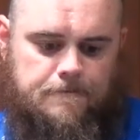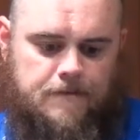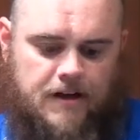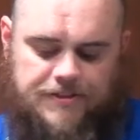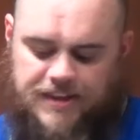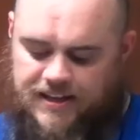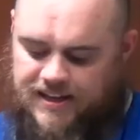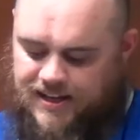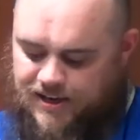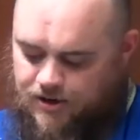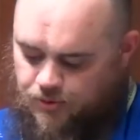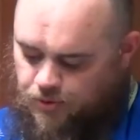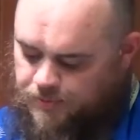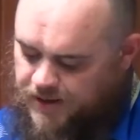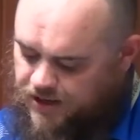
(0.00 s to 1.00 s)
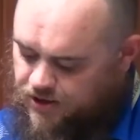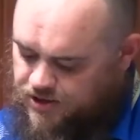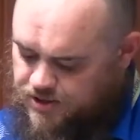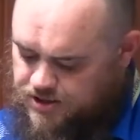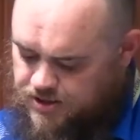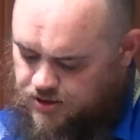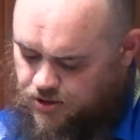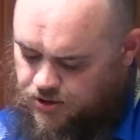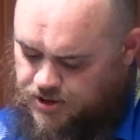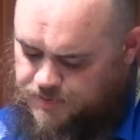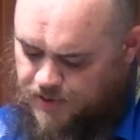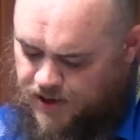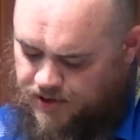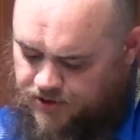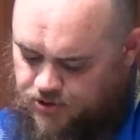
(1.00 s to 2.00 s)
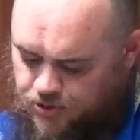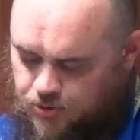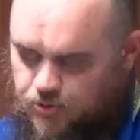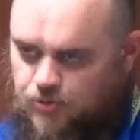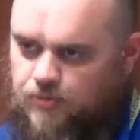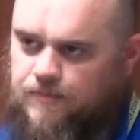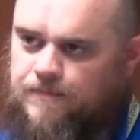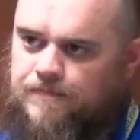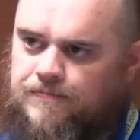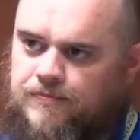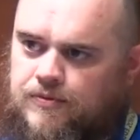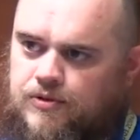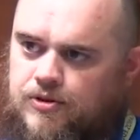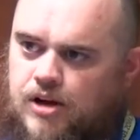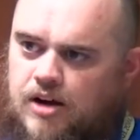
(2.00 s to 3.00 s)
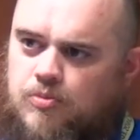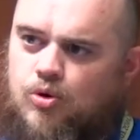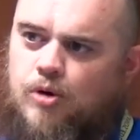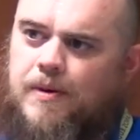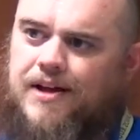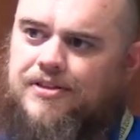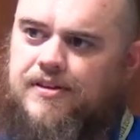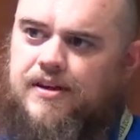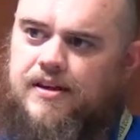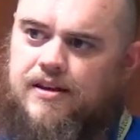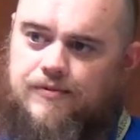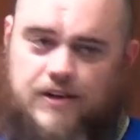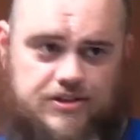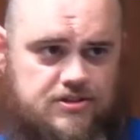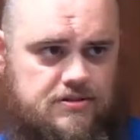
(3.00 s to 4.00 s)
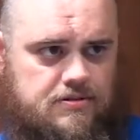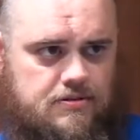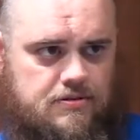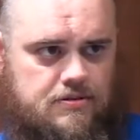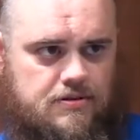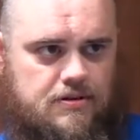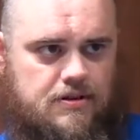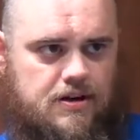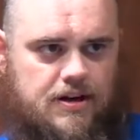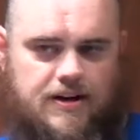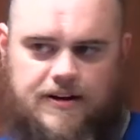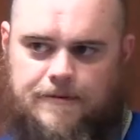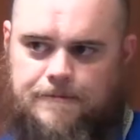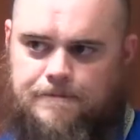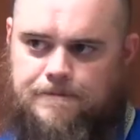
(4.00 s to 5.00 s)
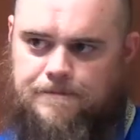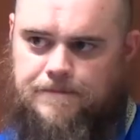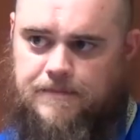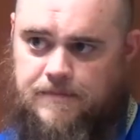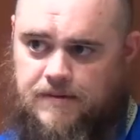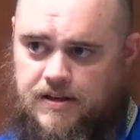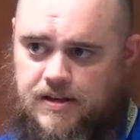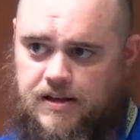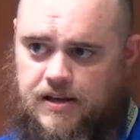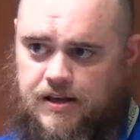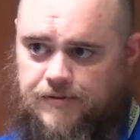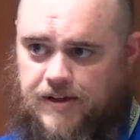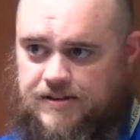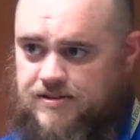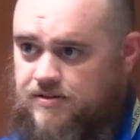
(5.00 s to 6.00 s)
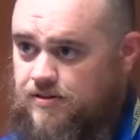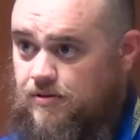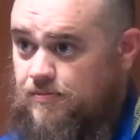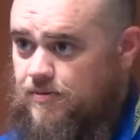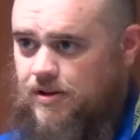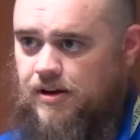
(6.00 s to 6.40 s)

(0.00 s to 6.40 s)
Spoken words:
I think here would be a good spot to talk more about the convention, if that's you.